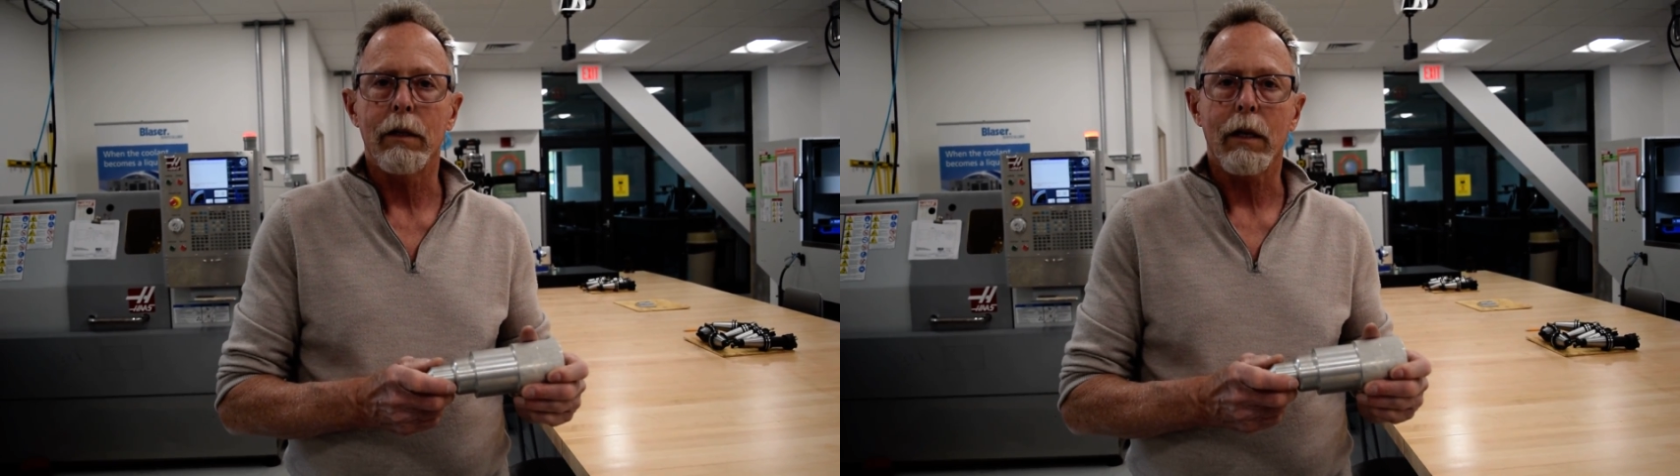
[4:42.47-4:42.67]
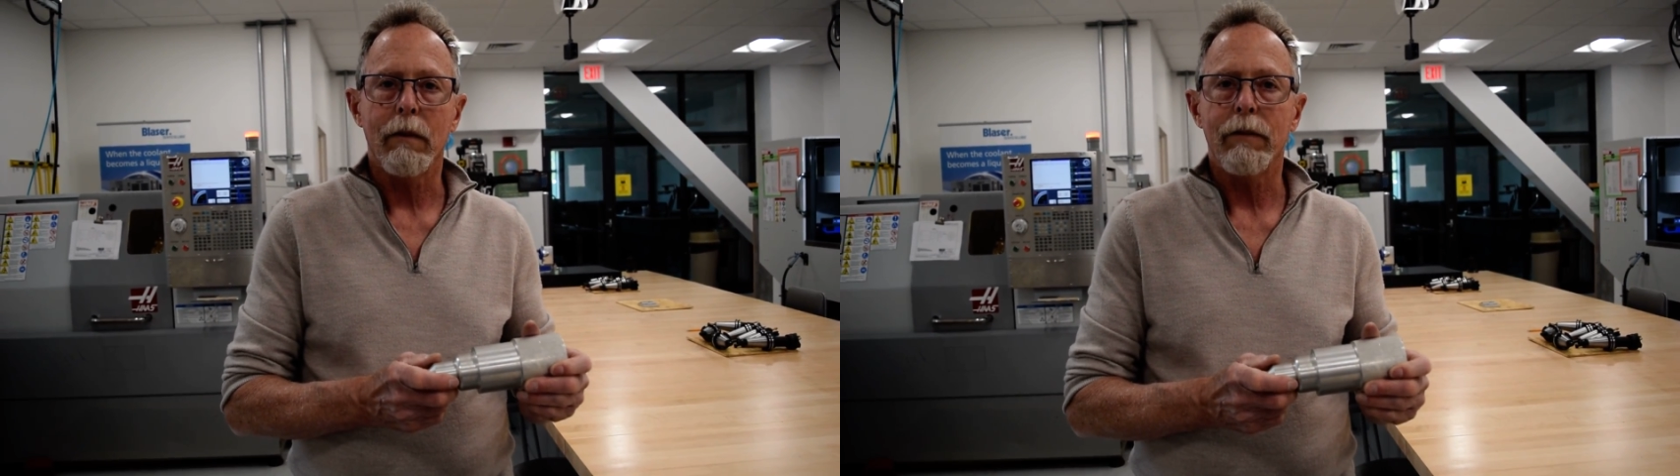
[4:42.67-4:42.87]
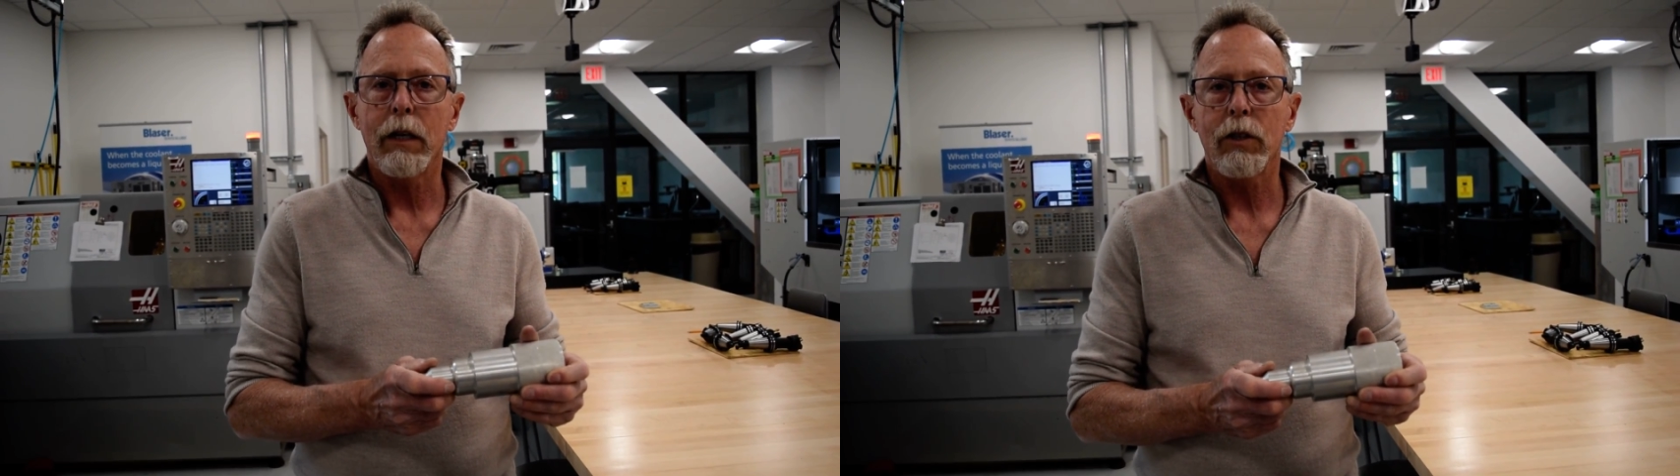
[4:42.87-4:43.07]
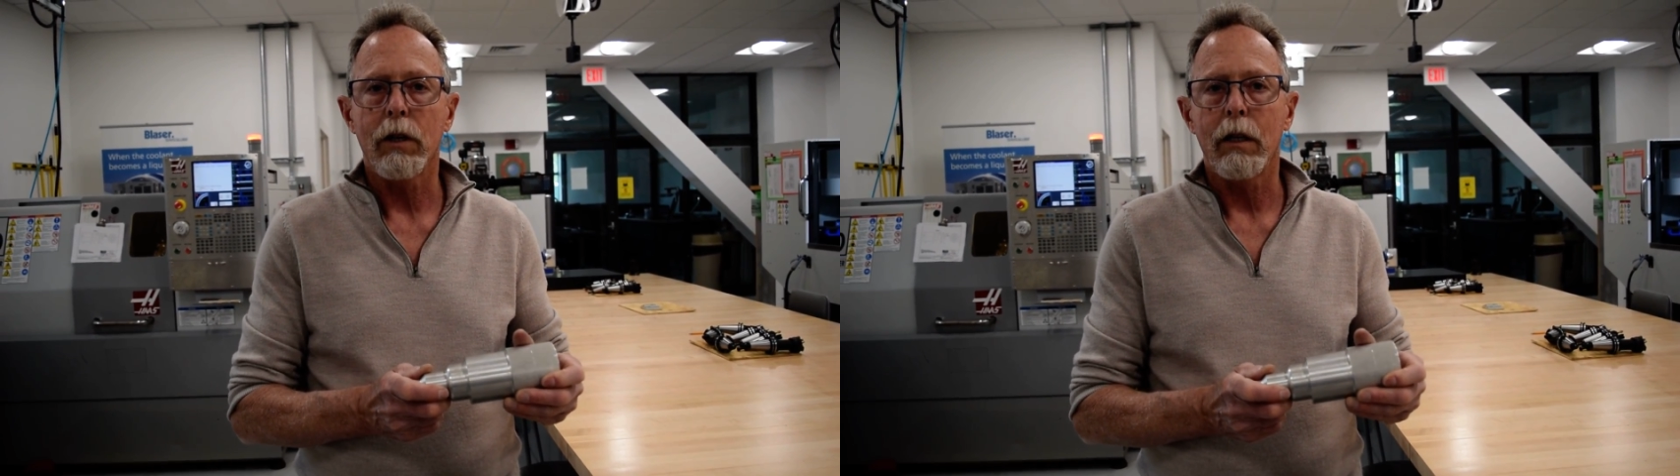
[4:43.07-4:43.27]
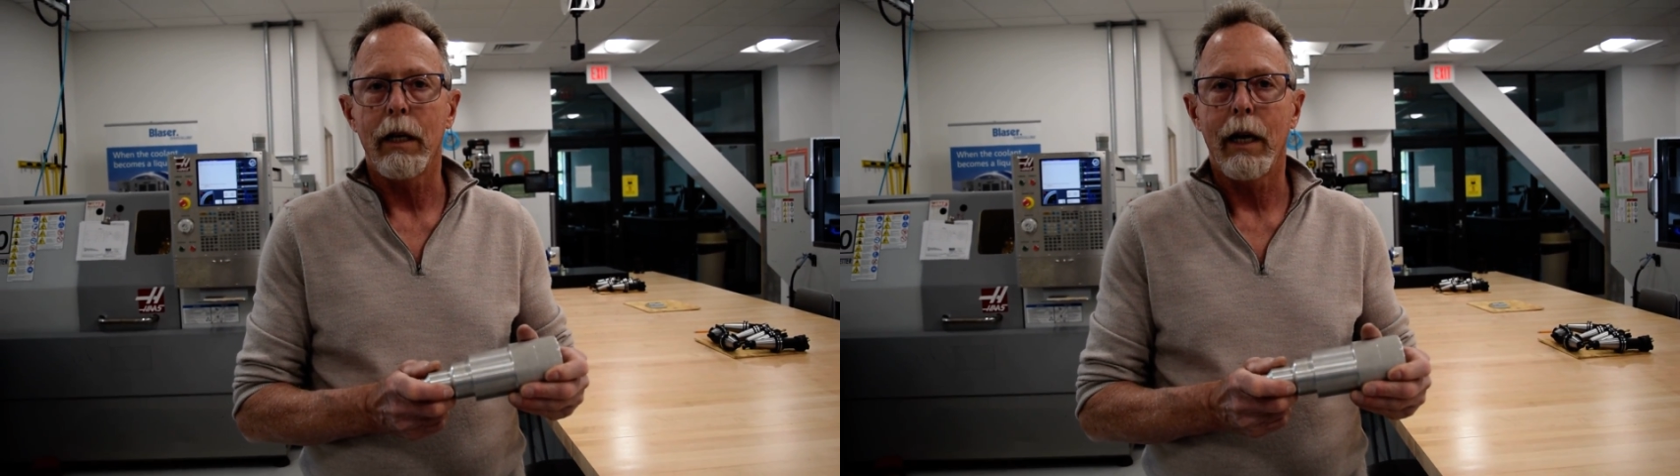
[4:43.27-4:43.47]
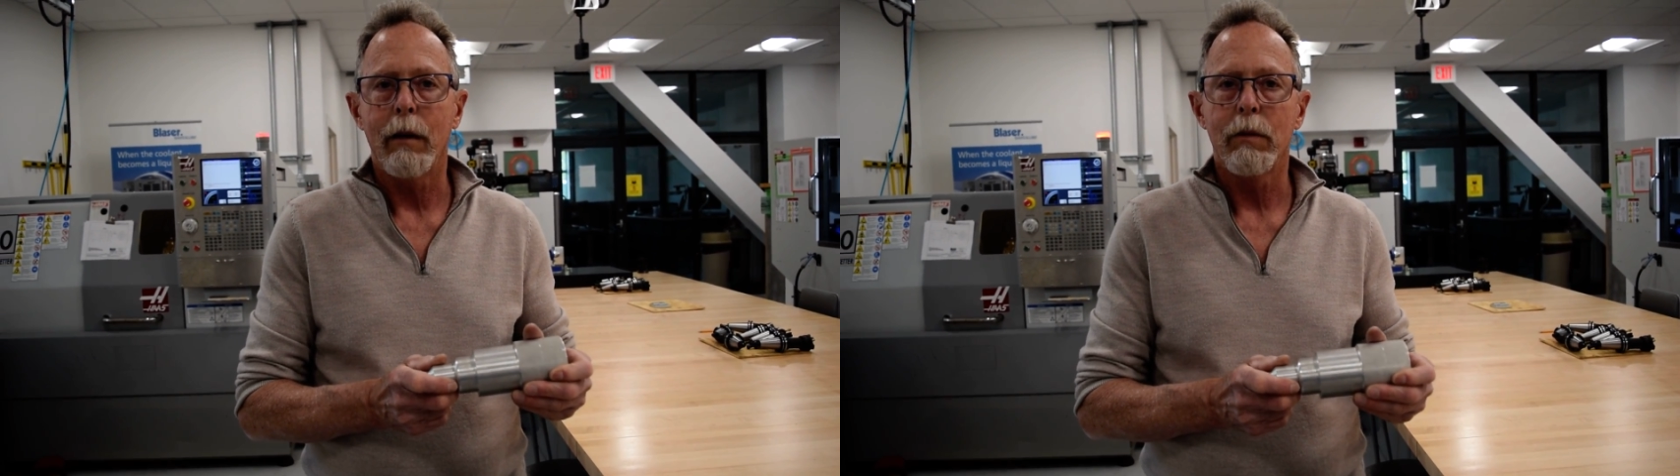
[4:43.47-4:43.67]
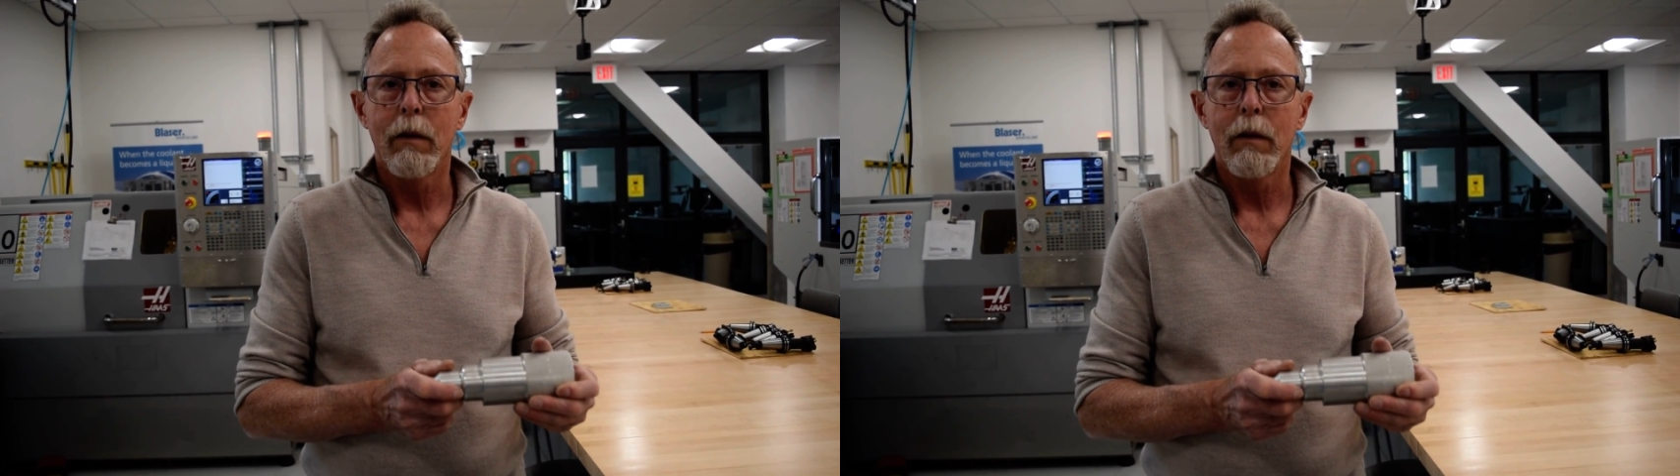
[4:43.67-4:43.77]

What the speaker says: in the conventional lab,